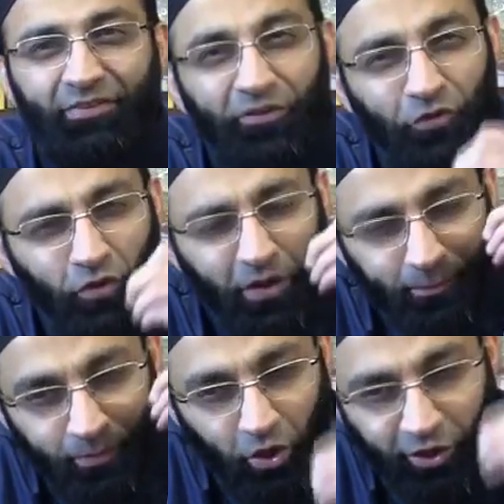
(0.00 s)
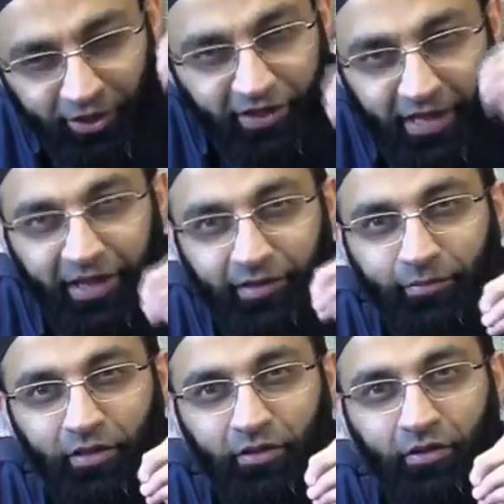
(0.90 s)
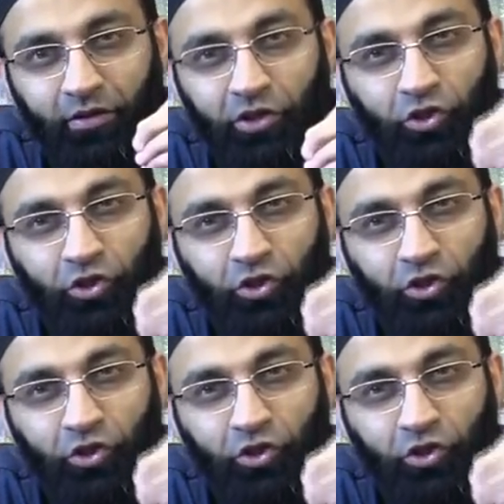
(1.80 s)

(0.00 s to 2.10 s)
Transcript: Even if you are a party animal,